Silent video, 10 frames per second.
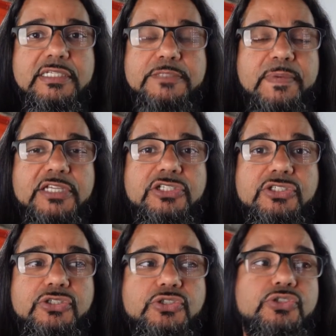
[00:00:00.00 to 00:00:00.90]

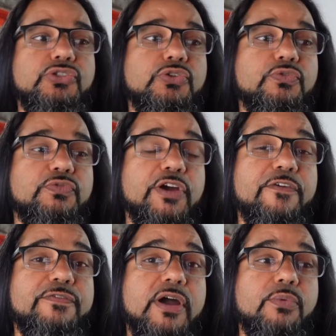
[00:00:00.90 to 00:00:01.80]
Inspection, you
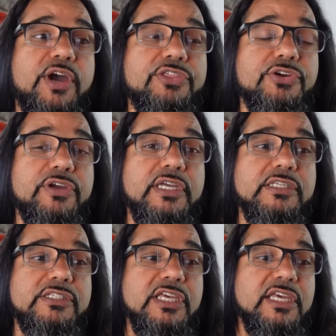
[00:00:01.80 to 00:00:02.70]
verify whether
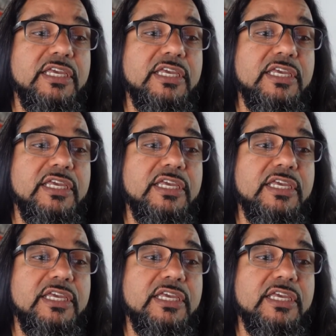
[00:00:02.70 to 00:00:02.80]
it's